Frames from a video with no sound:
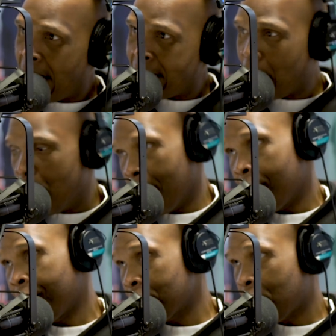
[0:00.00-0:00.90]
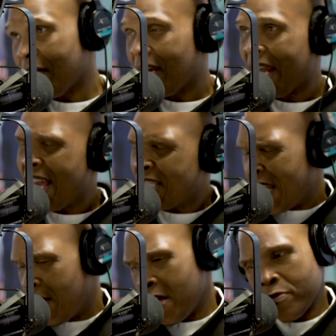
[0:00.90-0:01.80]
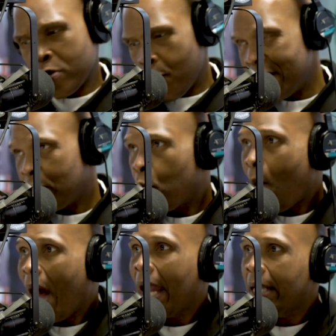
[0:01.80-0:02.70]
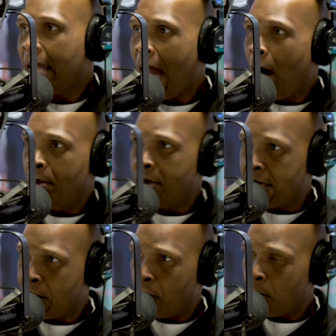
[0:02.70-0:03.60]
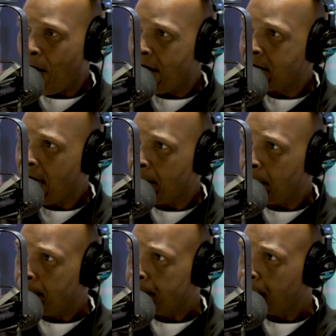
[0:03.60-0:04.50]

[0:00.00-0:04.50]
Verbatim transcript: Daytona. First off, I got to ask the reason. Why the album Daytona? Why that title?